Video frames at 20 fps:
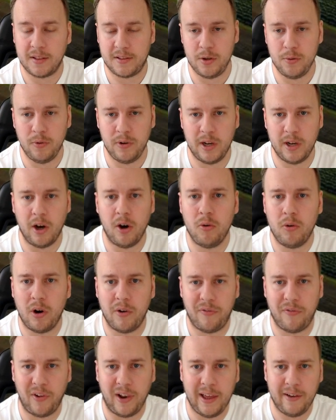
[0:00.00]
too low
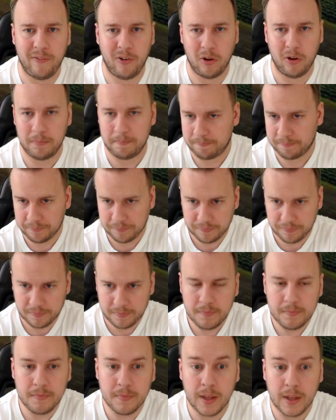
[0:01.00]
of a level
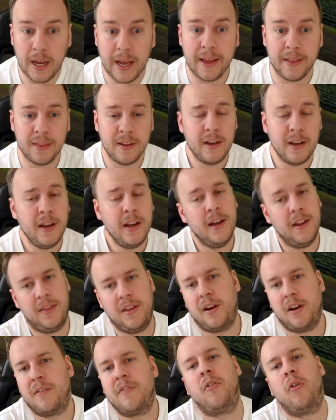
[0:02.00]
and
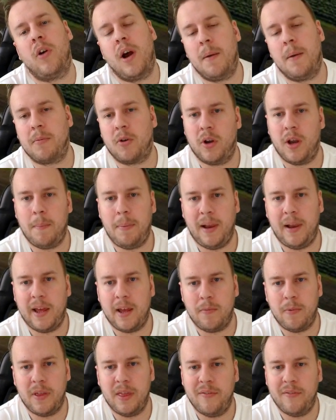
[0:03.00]
therefore I'm gonna play
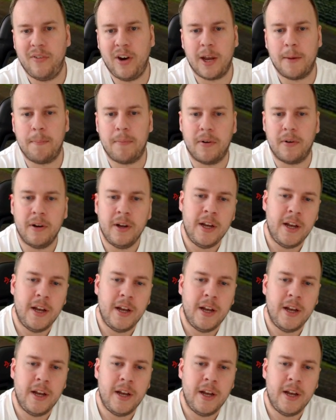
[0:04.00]
with the Viper.